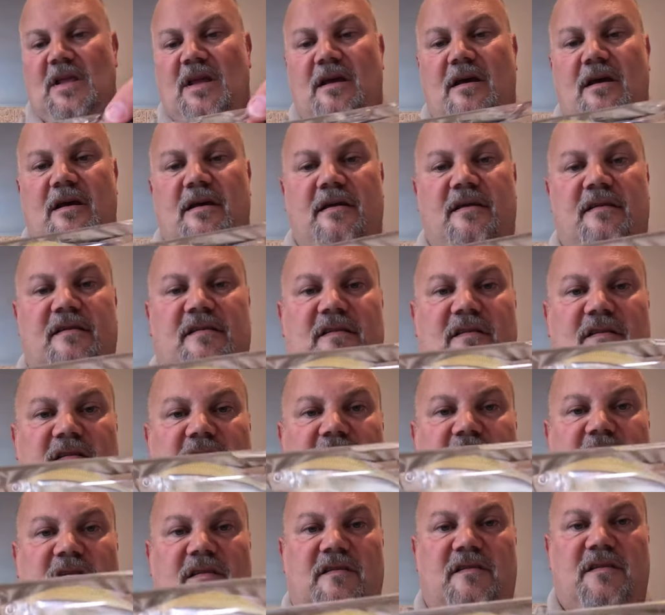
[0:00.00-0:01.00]
uh, this
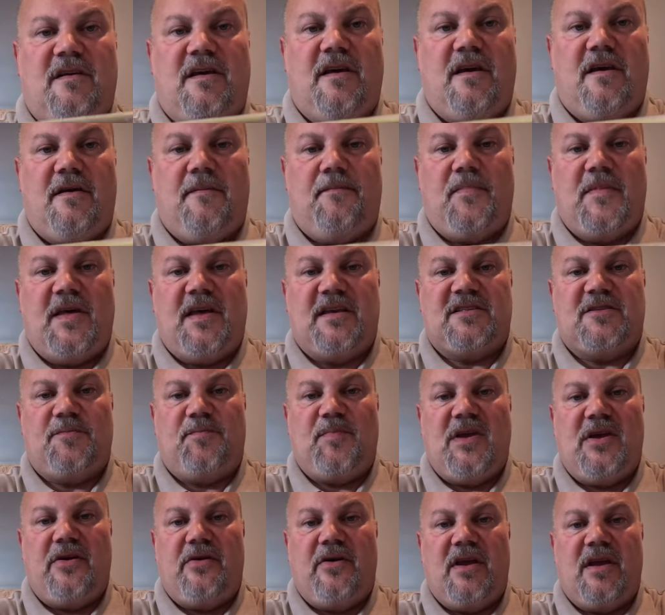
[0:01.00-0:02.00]
is just a, a
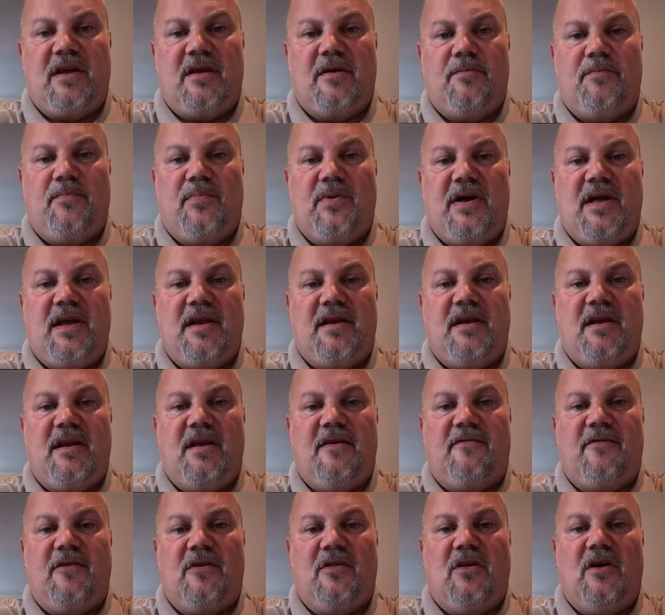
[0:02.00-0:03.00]
spearing, but
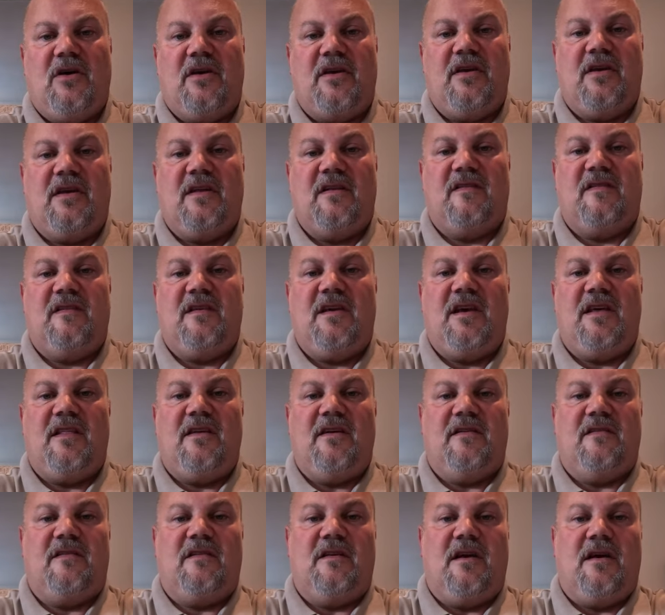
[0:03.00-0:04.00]
if you look, you can see
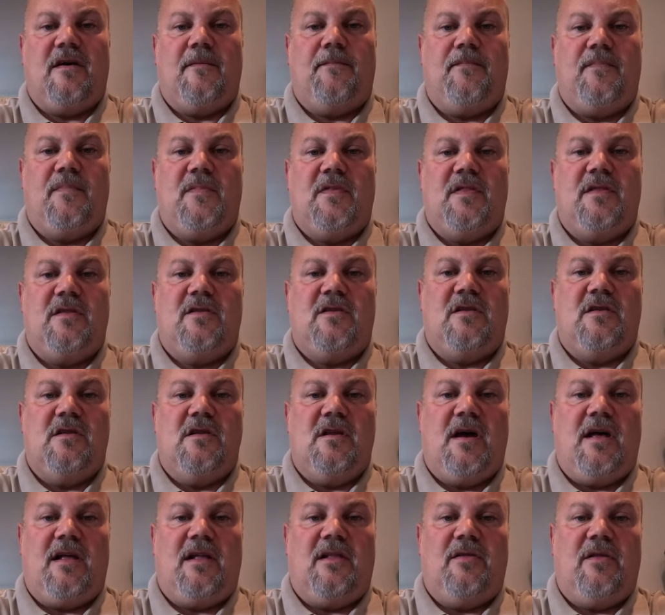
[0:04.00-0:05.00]
there's a,
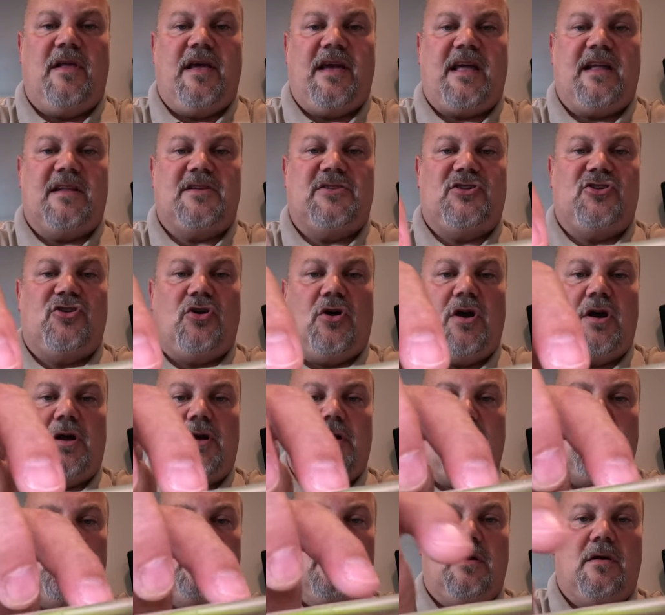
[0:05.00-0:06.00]
a it gets
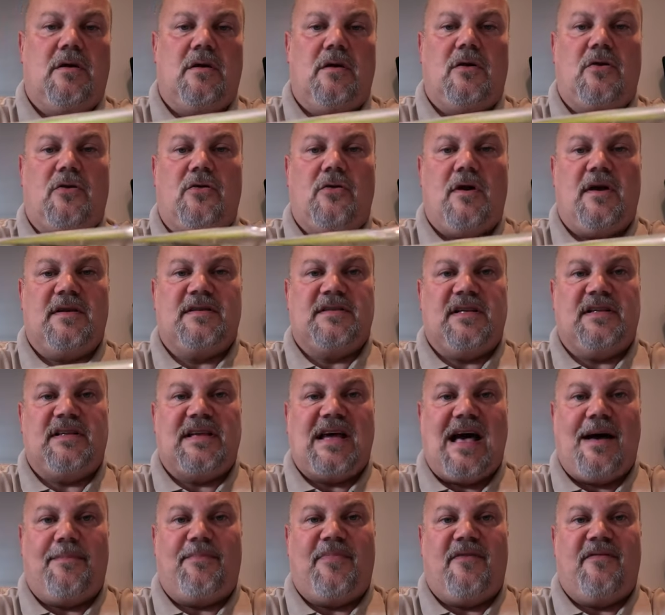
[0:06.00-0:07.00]
darker across the
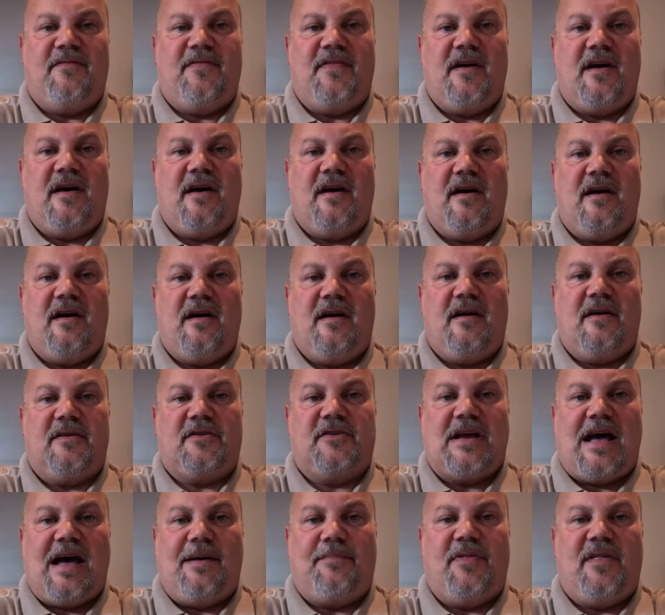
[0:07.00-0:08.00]
top of the uh,
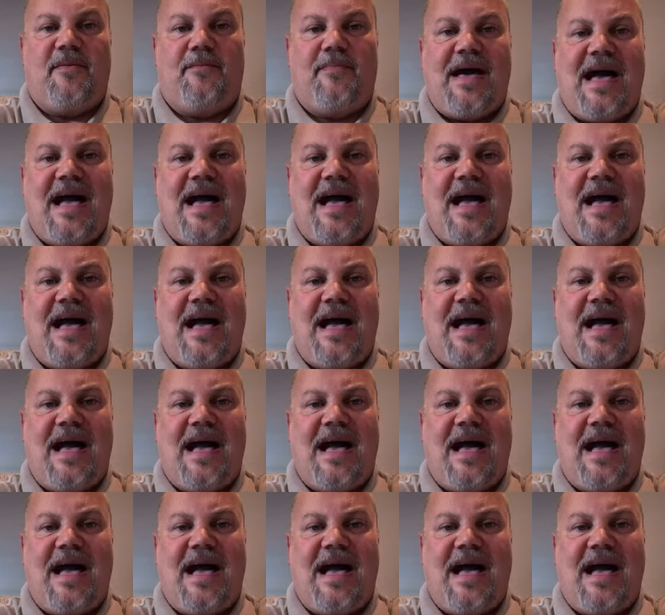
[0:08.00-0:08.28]
top of the